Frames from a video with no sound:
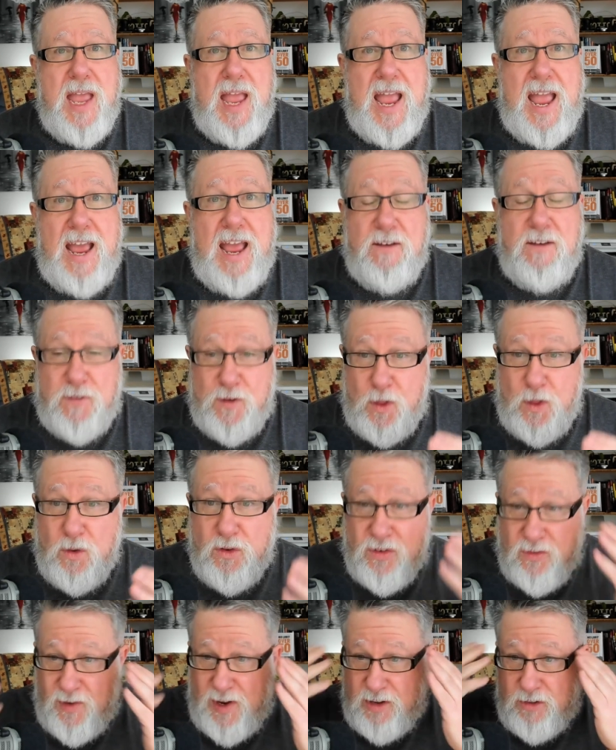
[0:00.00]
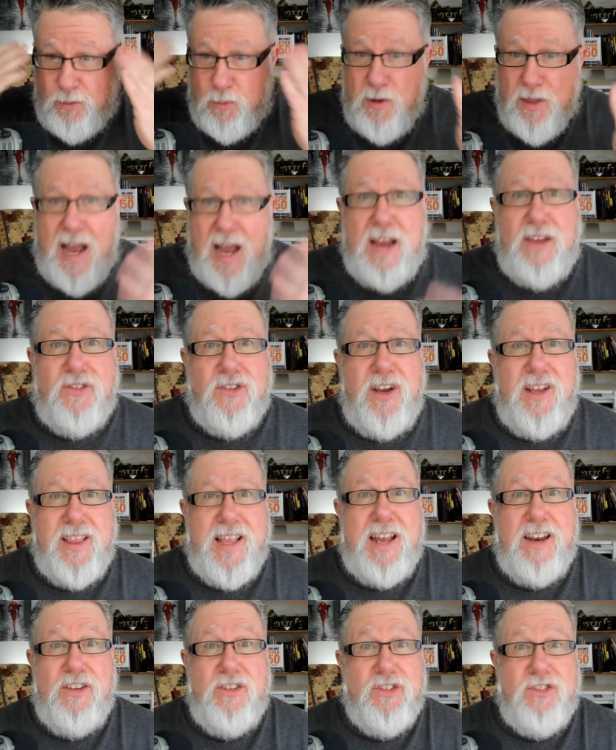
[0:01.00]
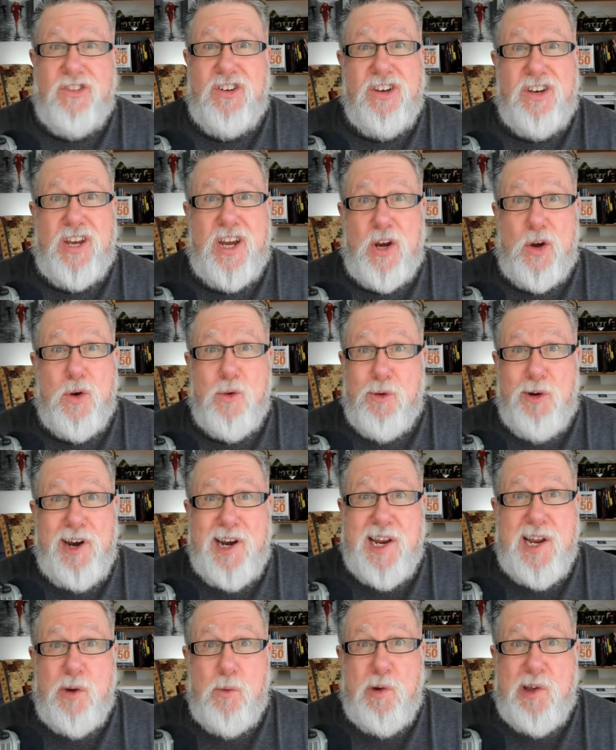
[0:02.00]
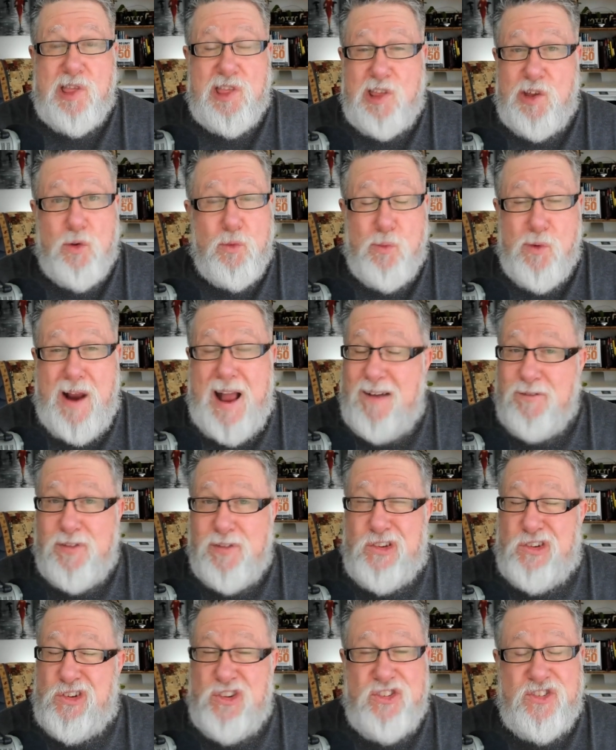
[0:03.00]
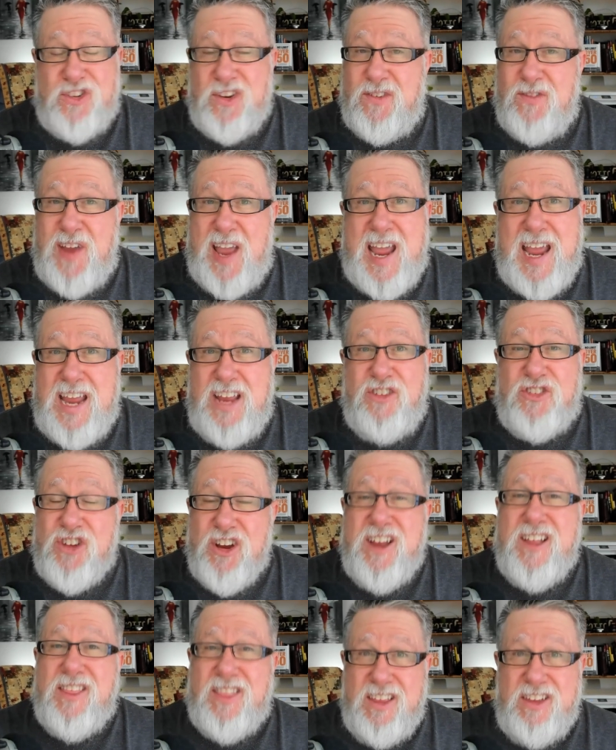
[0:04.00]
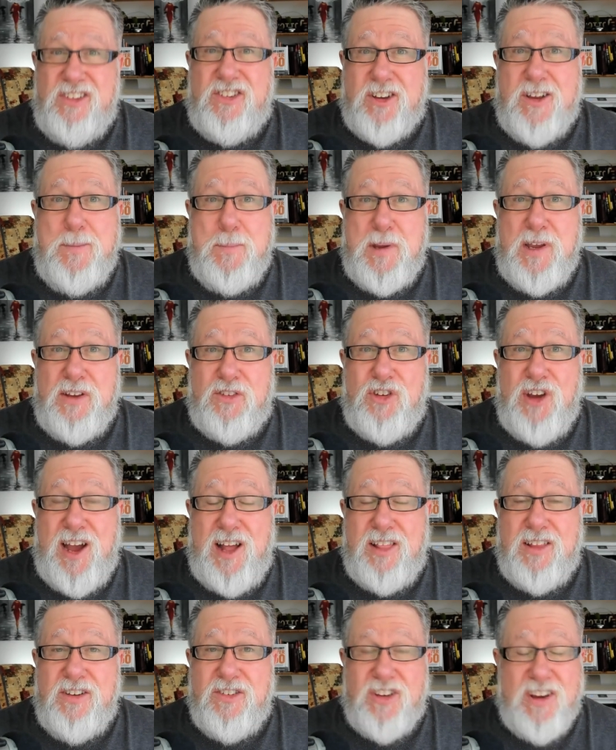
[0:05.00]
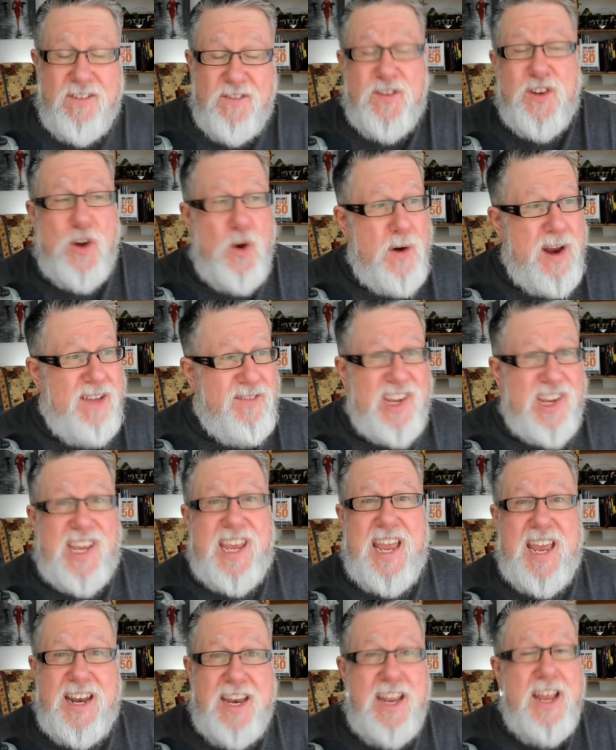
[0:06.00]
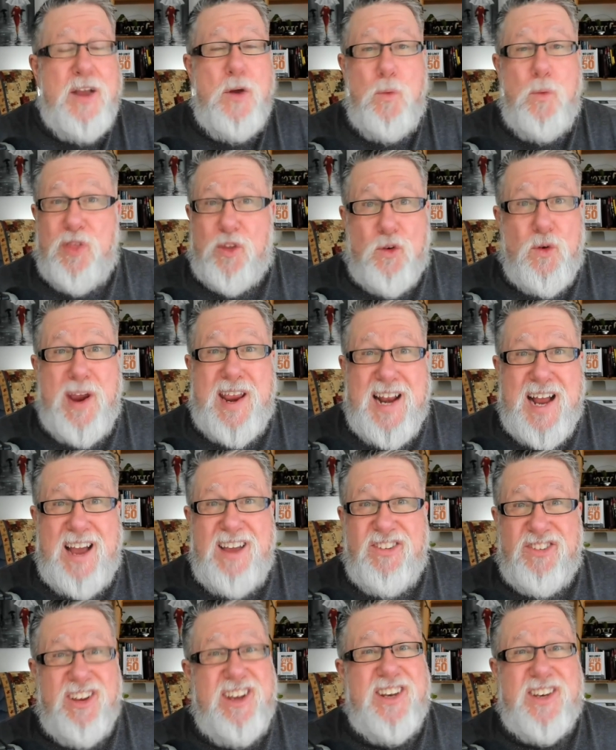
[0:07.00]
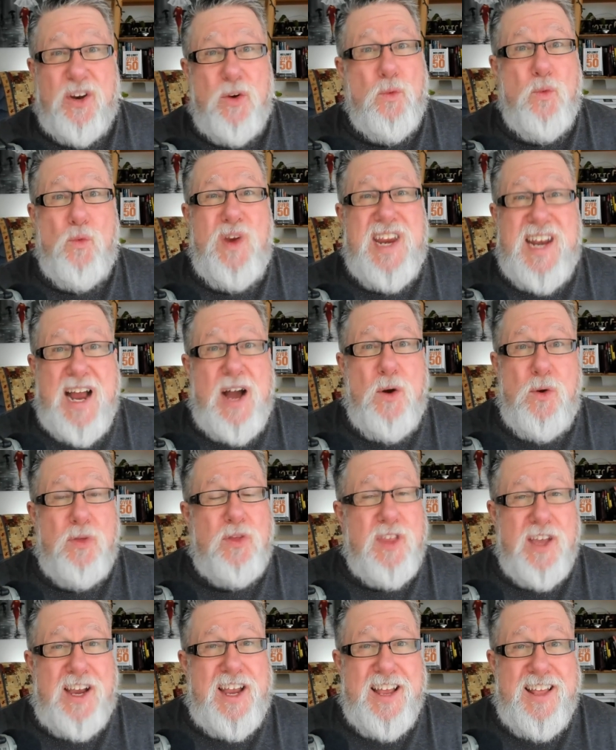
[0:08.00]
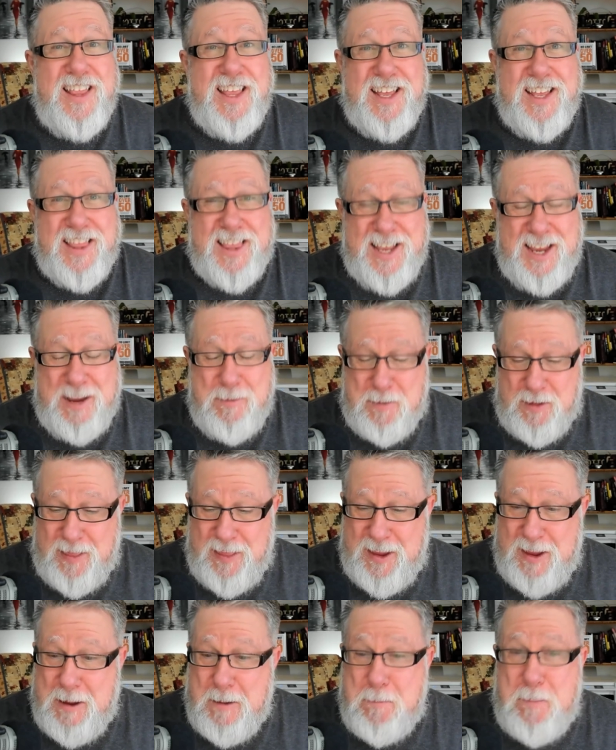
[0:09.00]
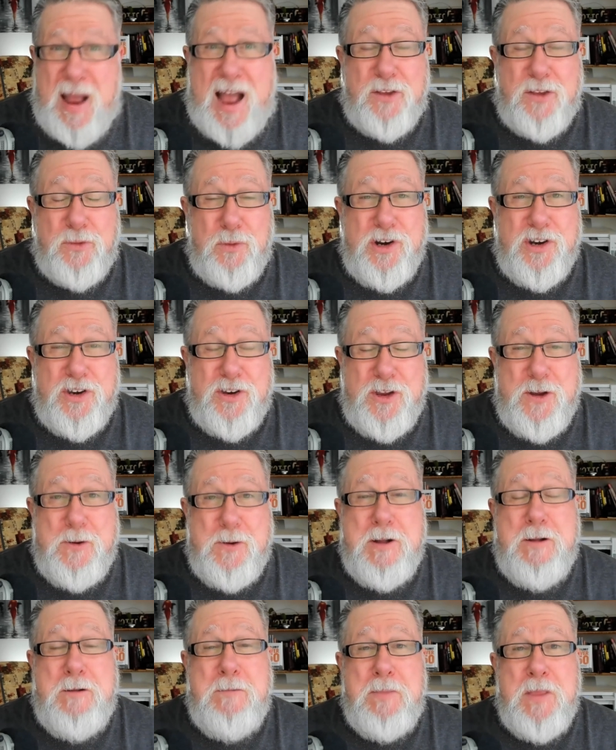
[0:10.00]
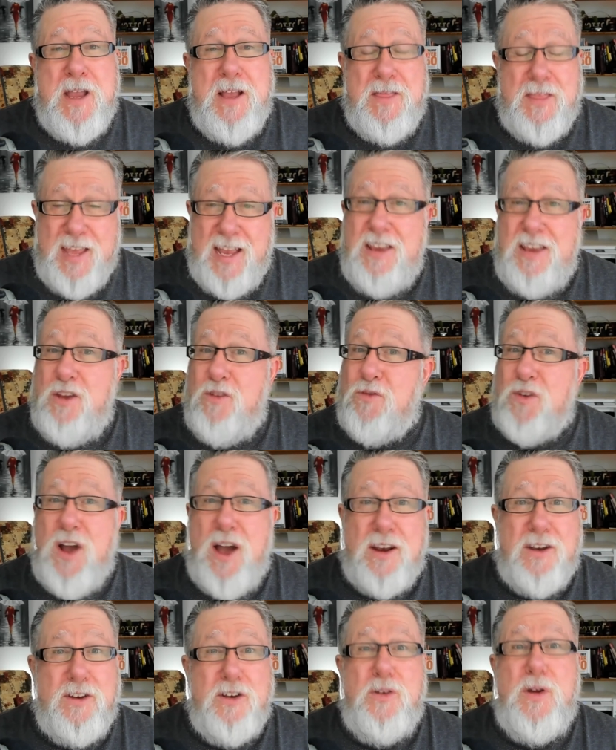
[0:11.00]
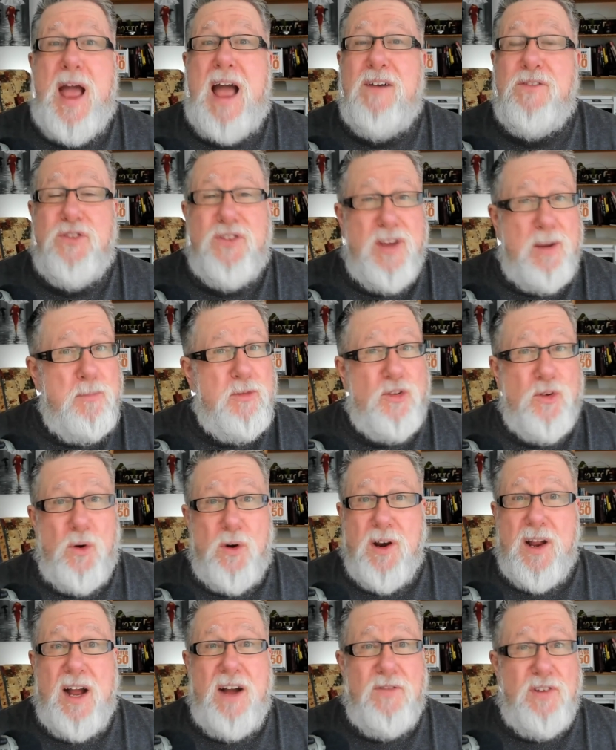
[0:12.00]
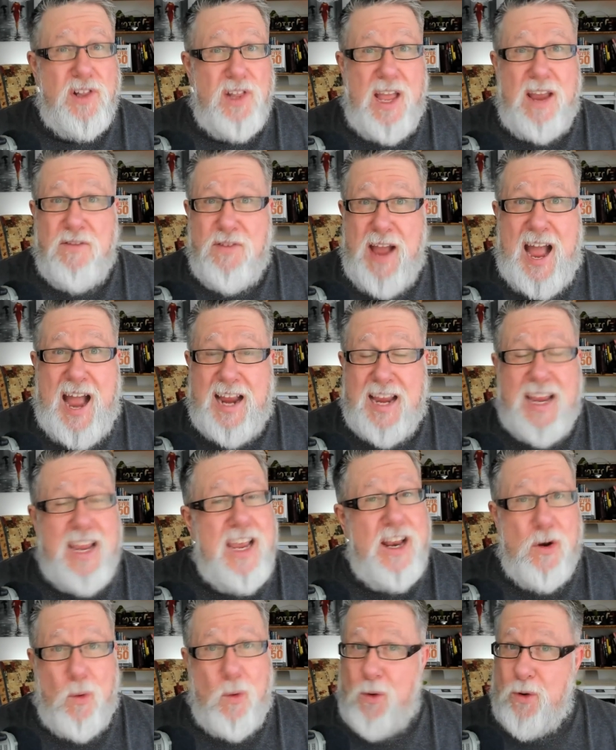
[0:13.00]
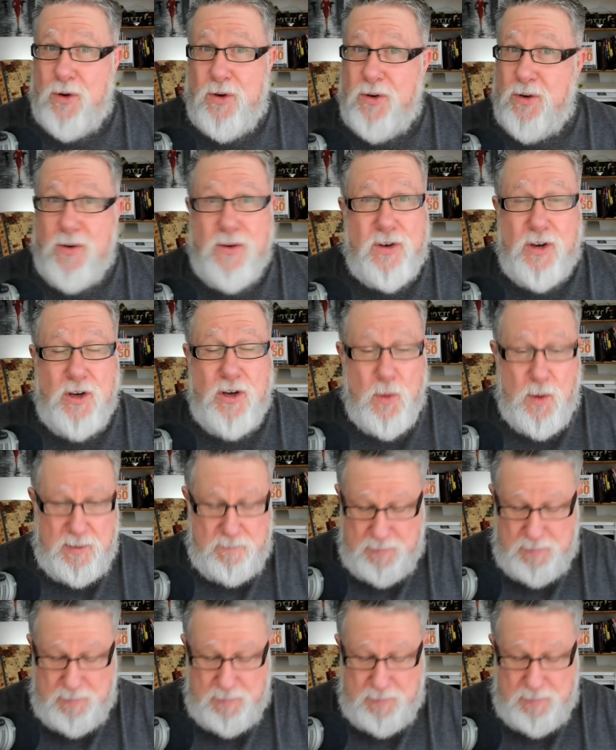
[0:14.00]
And for those of us with eyesight that is deteriorating with the ravages of age, this can be a challenge. If you don't have a kid with great eyesight to read out the password to you, then you've got to have some sort of a life hack in order to do it.